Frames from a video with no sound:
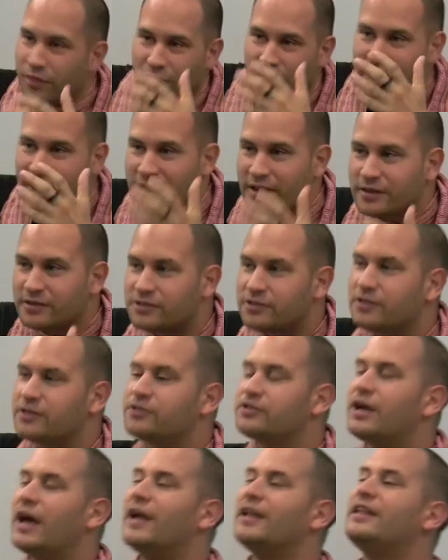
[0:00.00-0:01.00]
things,
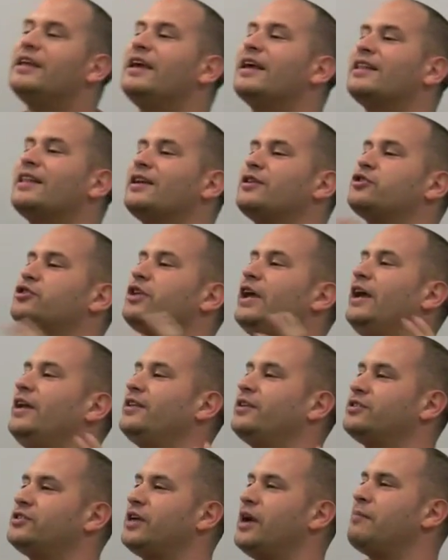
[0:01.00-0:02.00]
this idea that
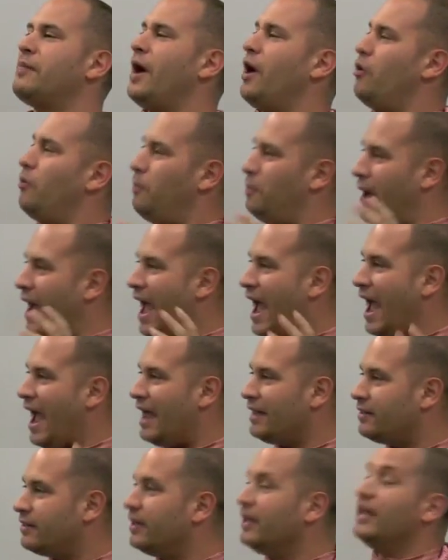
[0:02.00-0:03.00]
state is somehow
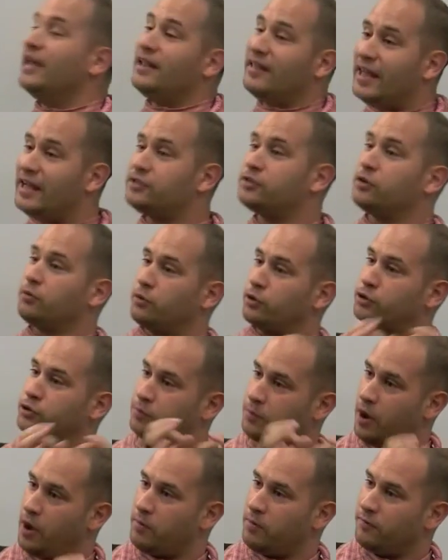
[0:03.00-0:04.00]
bad, that's the
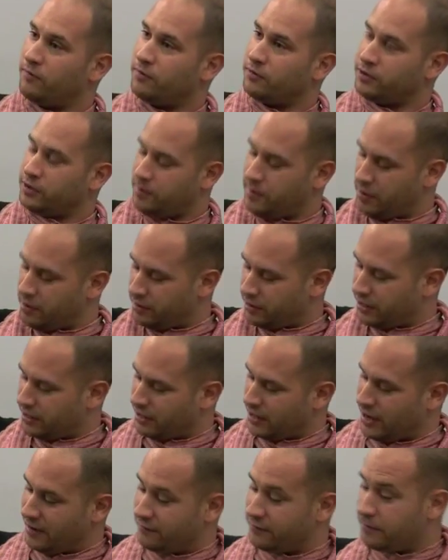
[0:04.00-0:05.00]
worst problem for the
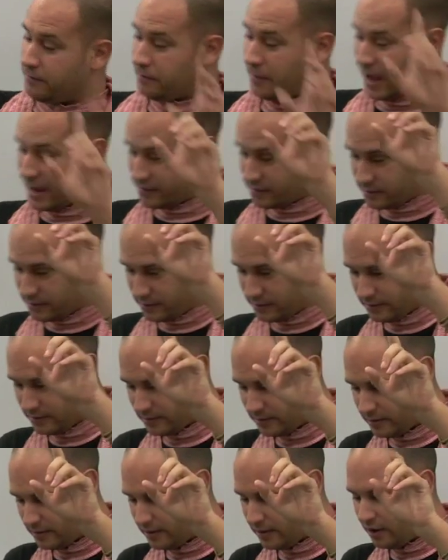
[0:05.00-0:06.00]
American left. But
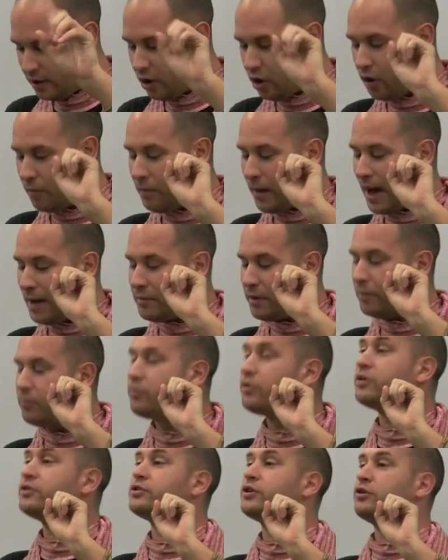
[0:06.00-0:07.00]
Obama
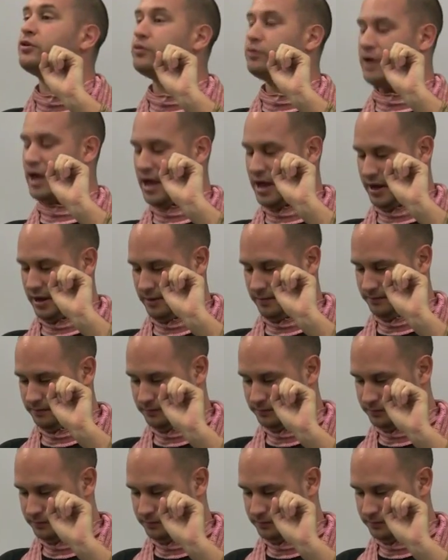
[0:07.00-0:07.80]
brings a new day.